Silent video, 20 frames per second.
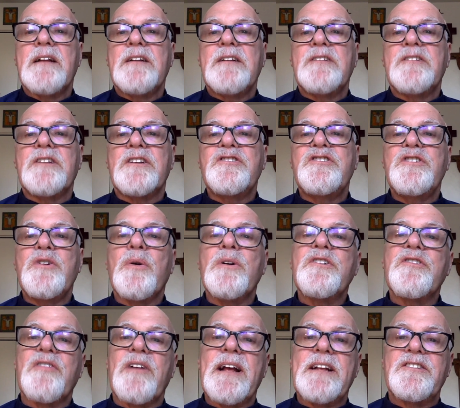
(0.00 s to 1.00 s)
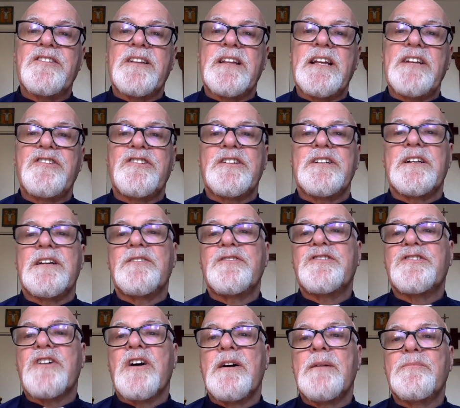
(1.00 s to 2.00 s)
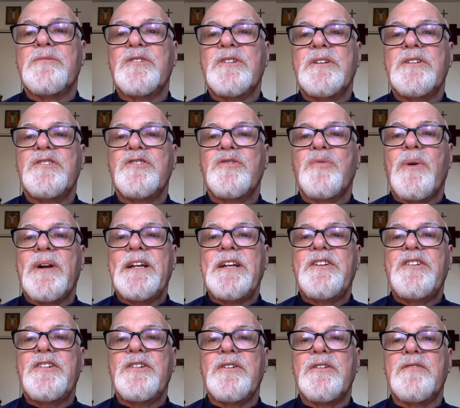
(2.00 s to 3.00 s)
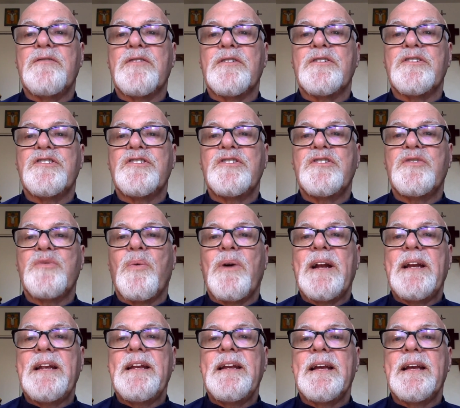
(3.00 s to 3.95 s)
Does your translation of Psalm 22, verse 20